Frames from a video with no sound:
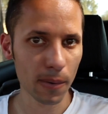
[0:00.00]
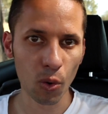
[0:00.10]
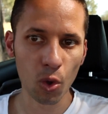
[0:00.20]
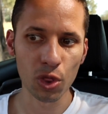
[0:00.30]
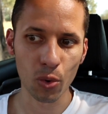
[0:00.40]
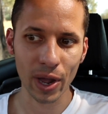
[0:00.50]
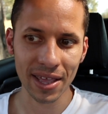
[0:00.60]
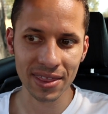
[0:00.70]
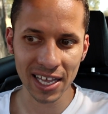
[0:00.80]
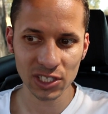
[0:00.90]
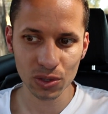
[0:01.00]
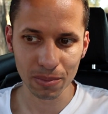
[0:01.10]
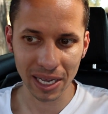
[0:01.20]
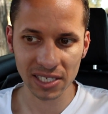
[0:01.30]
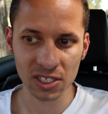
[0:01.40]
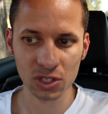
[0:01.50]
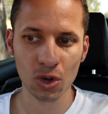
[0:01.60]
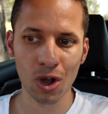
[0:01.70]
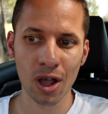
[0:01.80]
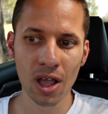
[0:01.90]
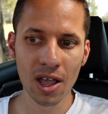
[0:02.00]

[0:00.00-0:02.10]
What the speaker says: all the way, and that's what makes this car